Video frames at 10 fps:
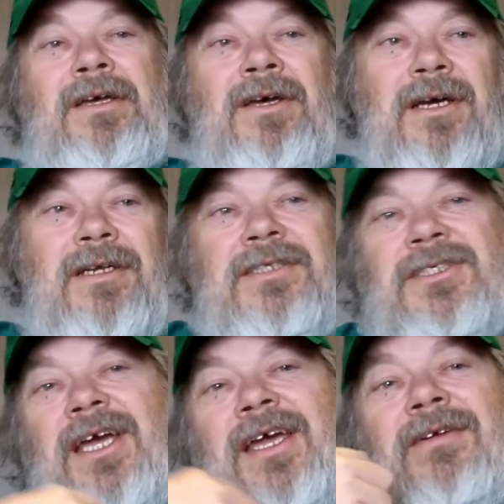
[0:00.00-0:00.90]
hook the
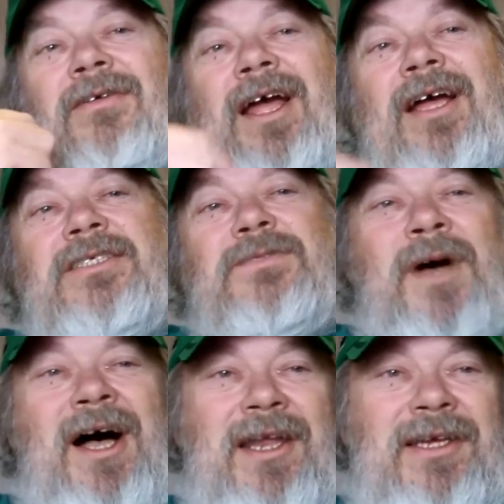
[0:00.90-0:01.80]
chain around
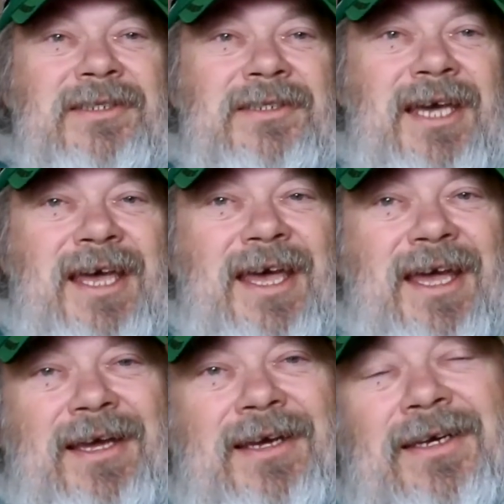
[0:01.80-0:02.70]
Spotty's
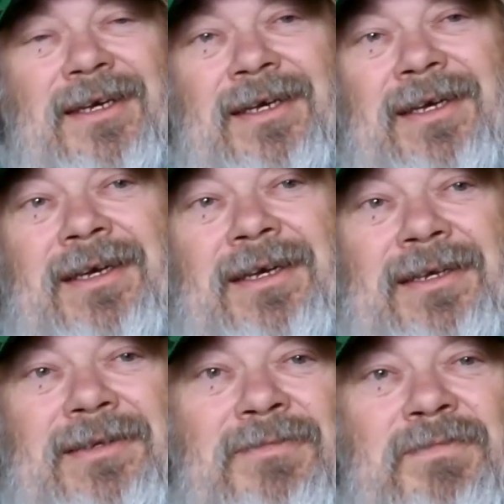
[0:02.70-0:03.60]
neck
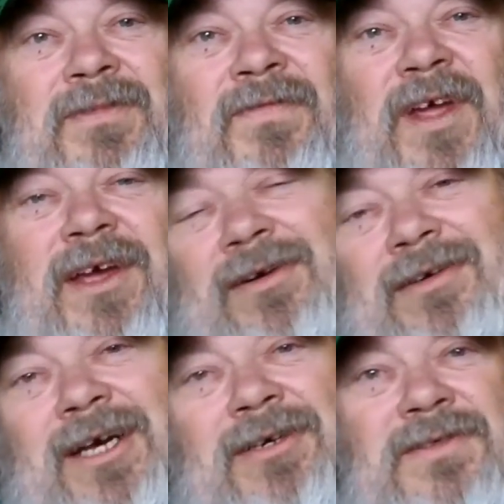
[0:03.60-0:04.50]
to prevent
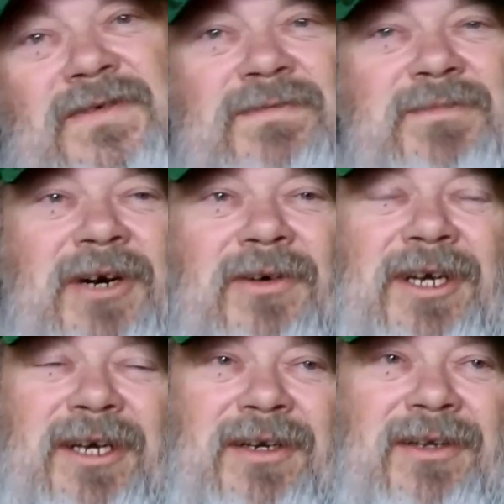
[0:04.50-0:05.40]
her nose from
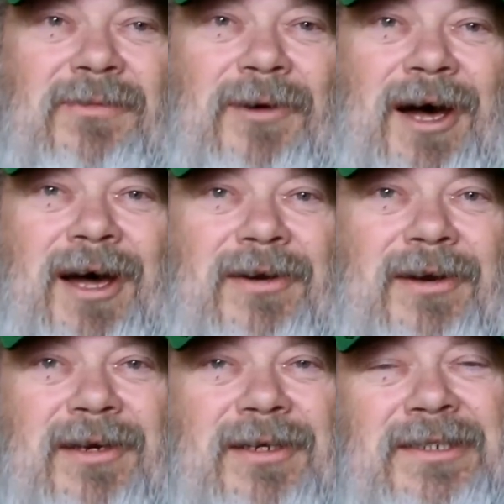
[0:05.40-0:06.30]
going under the
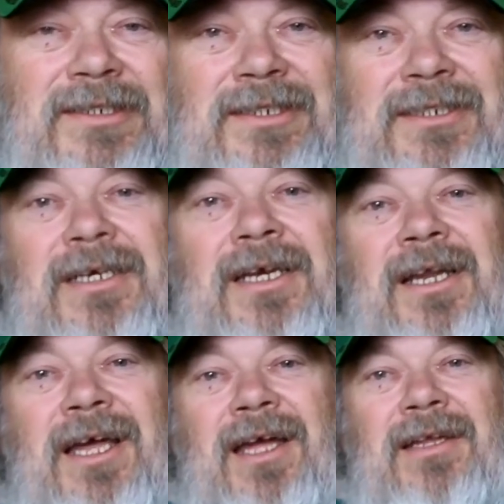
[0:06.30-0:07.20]
water,
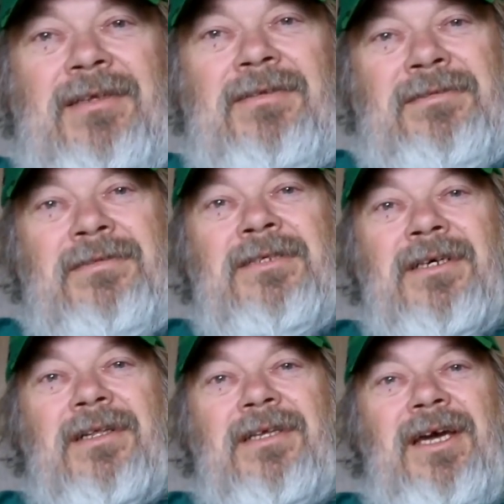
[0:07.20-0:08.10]
and I
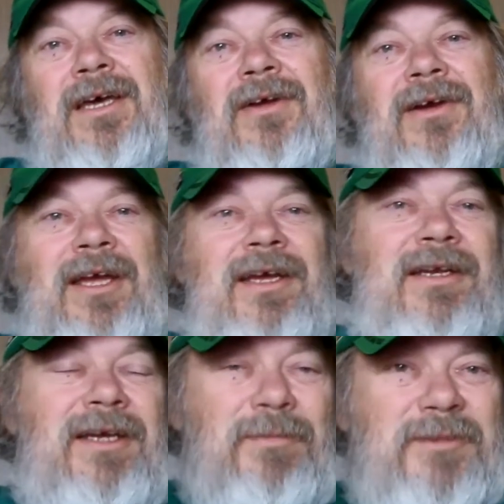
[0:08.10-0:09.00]
hooked the other
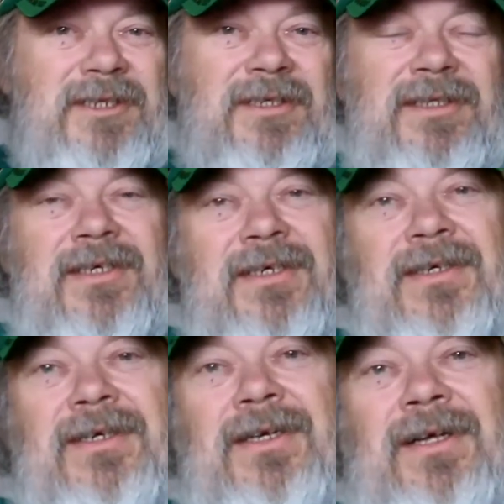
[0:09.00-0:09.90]
end up to the
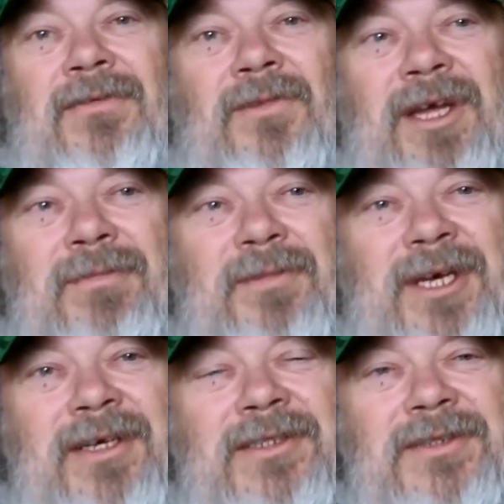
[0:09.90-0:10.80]

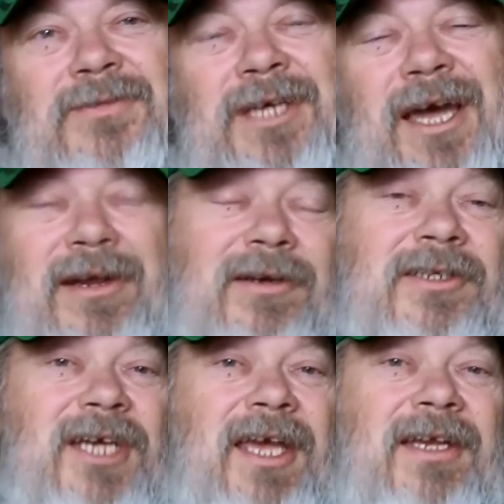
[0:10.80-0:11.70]
windmill. So we had her
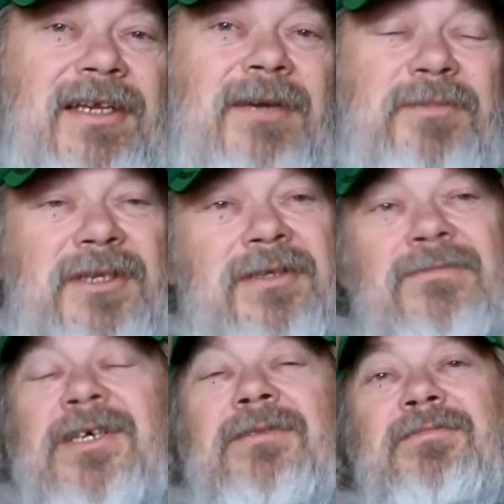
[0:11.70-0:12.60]
chained up to the
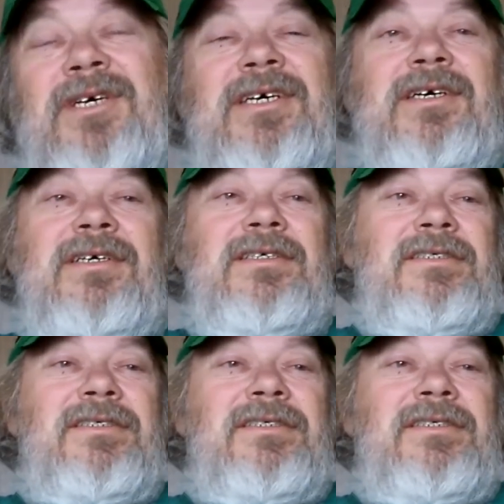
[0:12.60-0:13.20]
windmill.